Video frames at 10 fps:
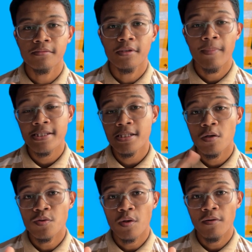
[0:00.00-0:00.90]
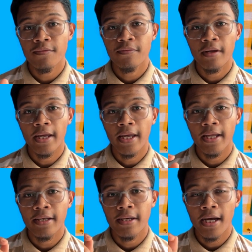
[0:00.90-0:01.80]
The buzzer goes off
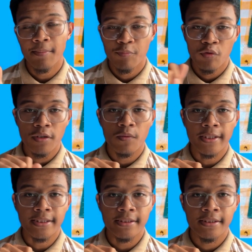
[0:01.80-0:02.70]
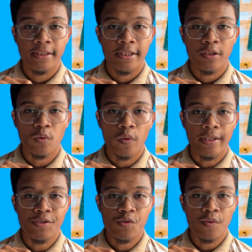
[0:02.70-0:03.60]
and I pour the water to
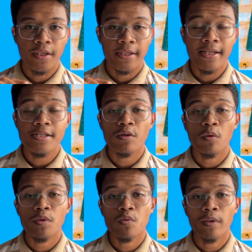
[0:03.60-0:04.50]
ensure that there is always